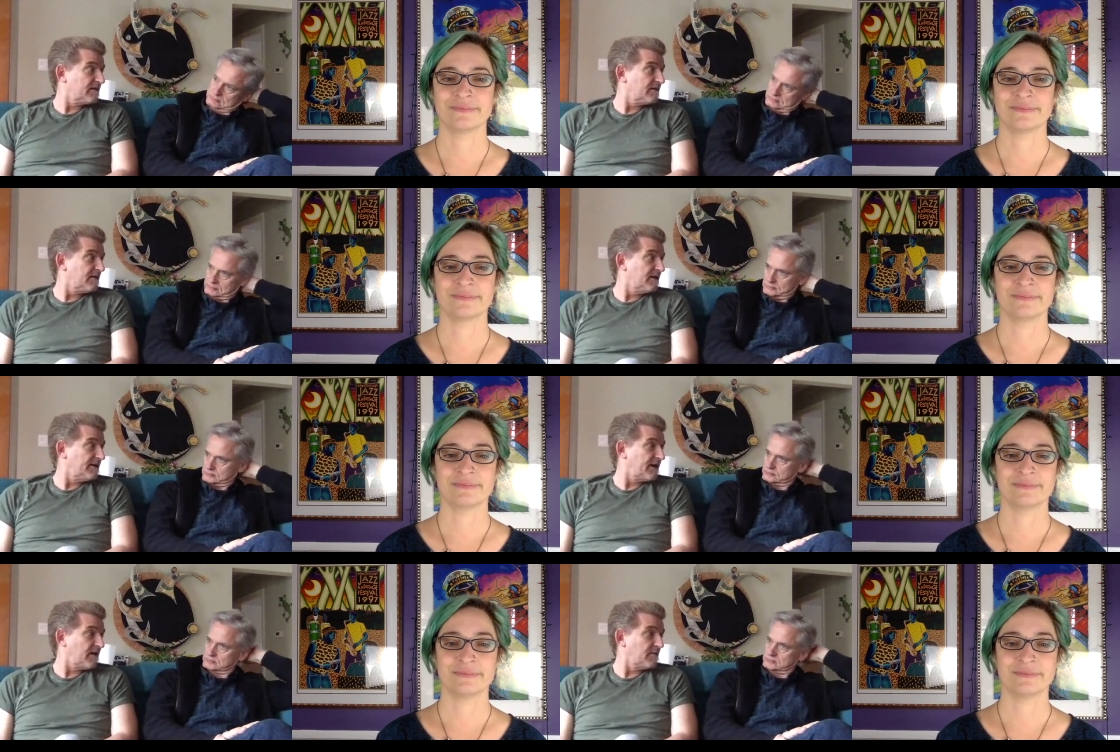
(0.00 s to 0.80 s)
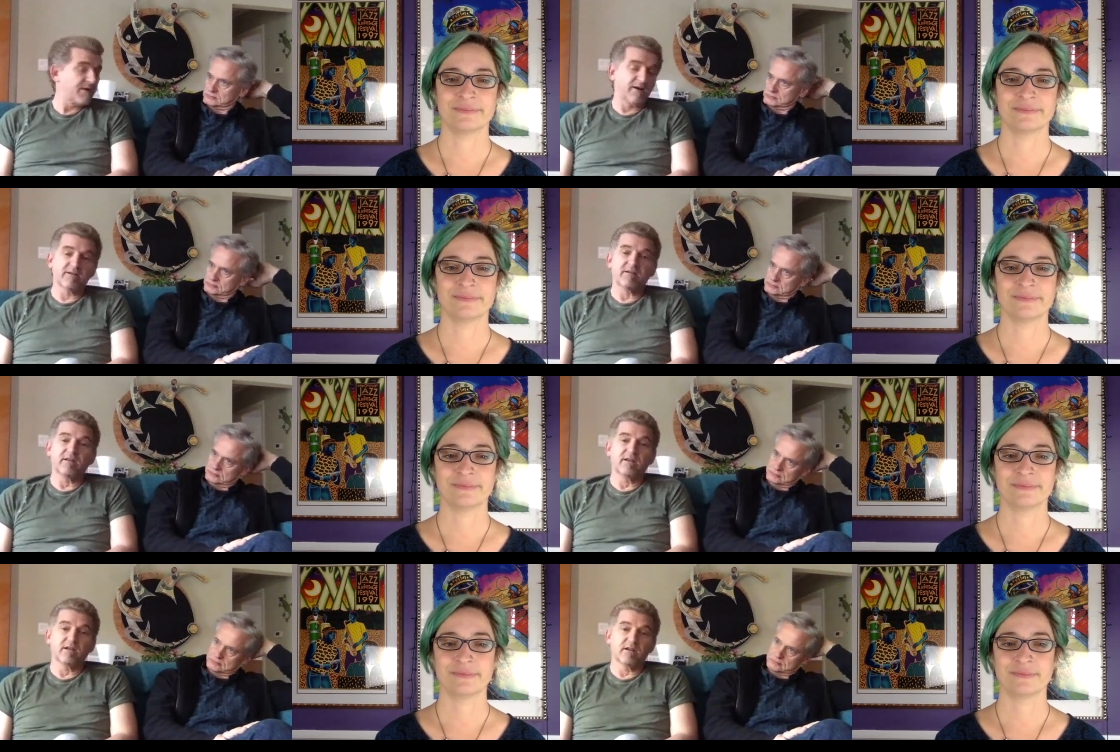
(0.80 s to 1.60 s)
Speaker 1: in our
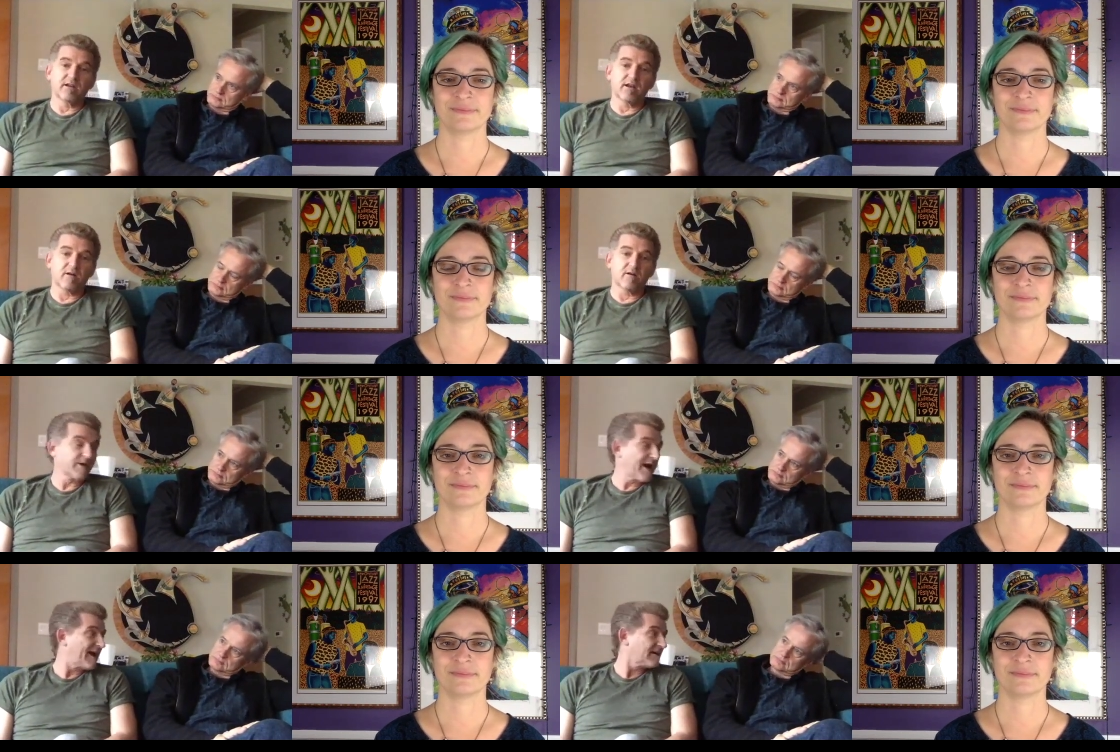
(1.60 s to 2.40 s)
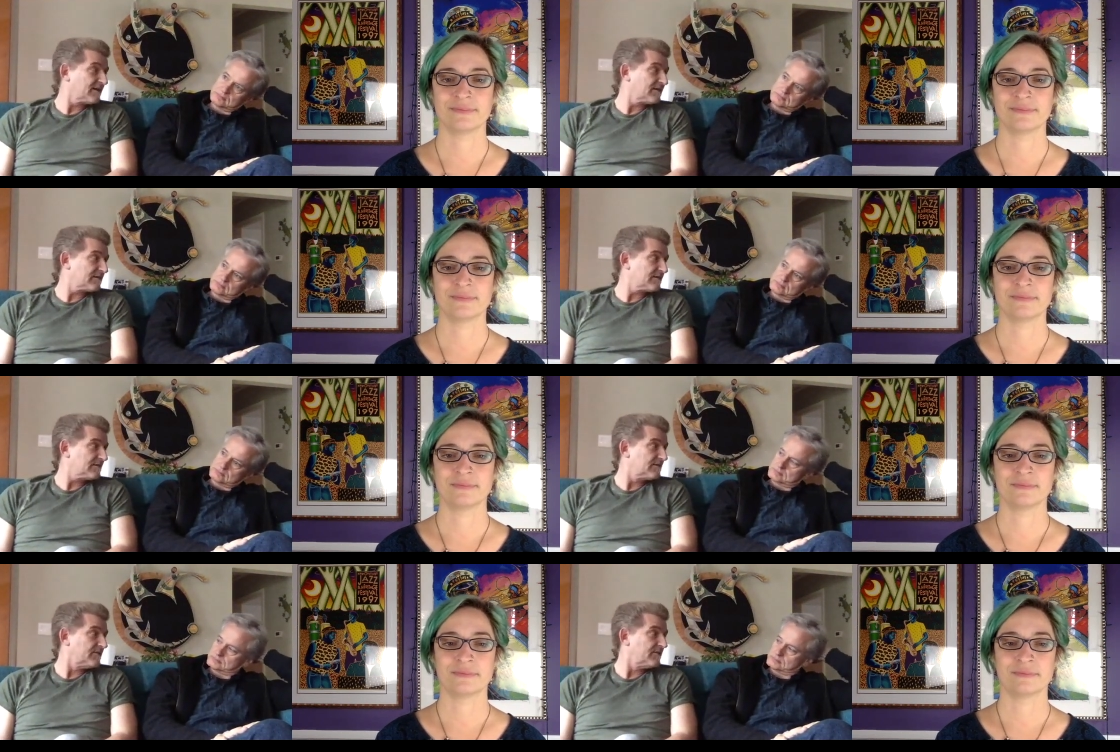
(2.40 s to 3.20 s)
parenting and in our practice.
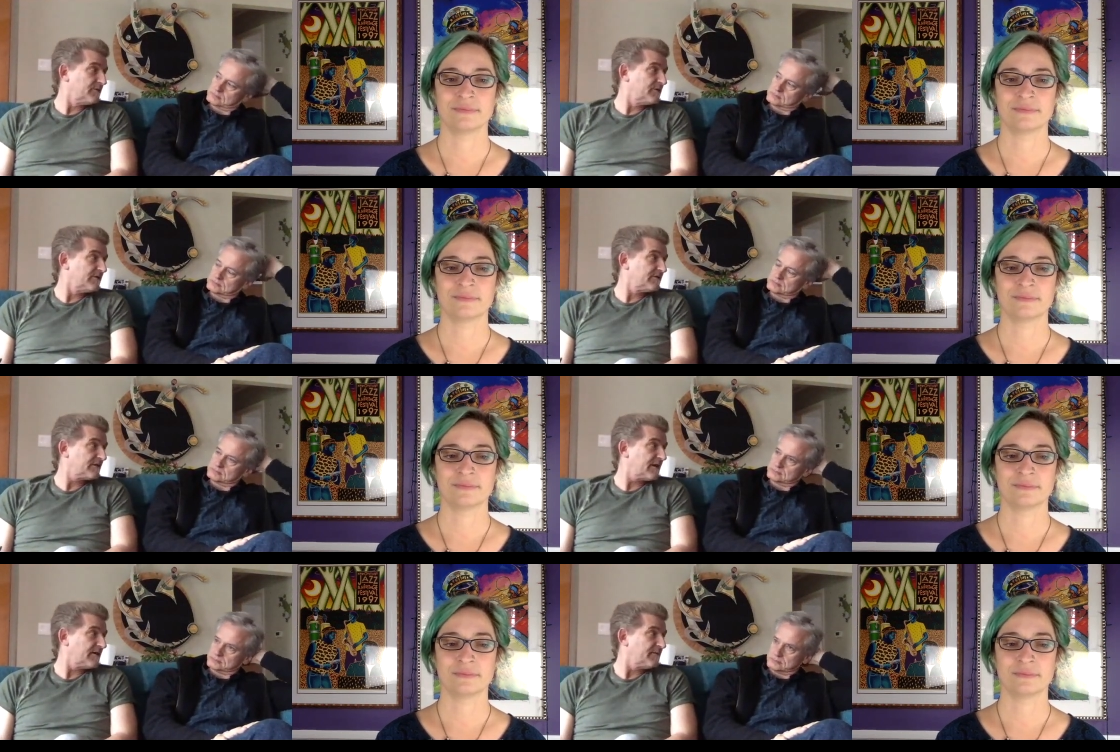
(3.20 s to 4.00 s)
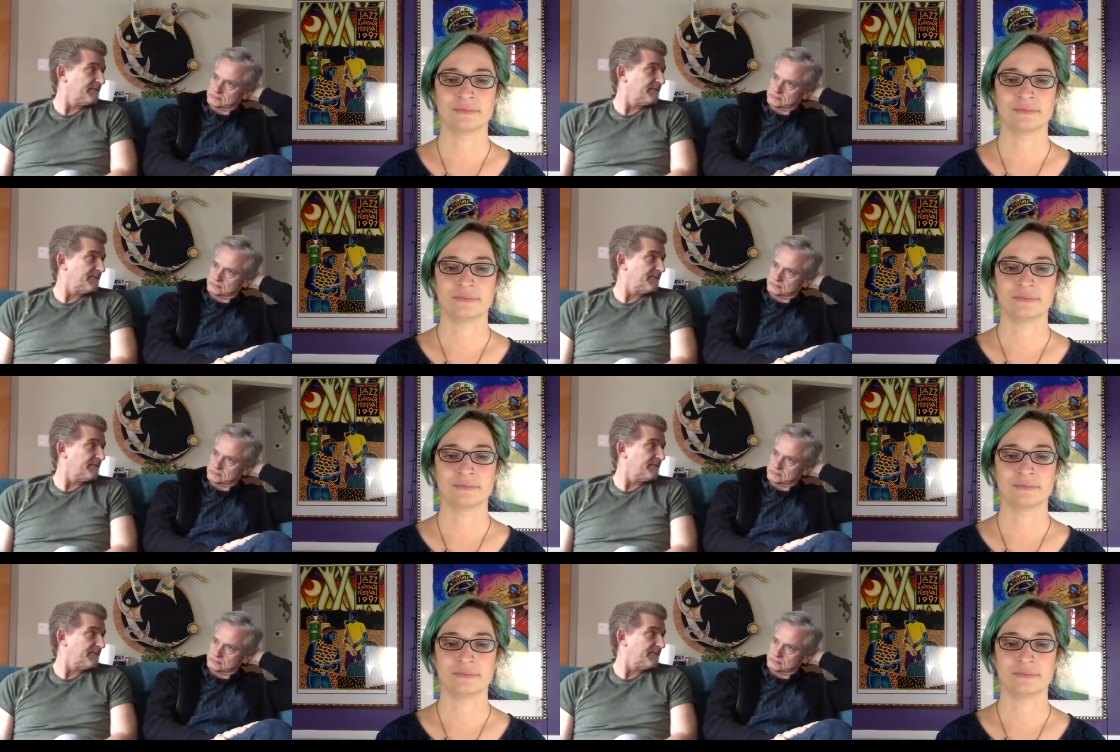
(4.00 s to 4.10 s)
Wouldn't you say?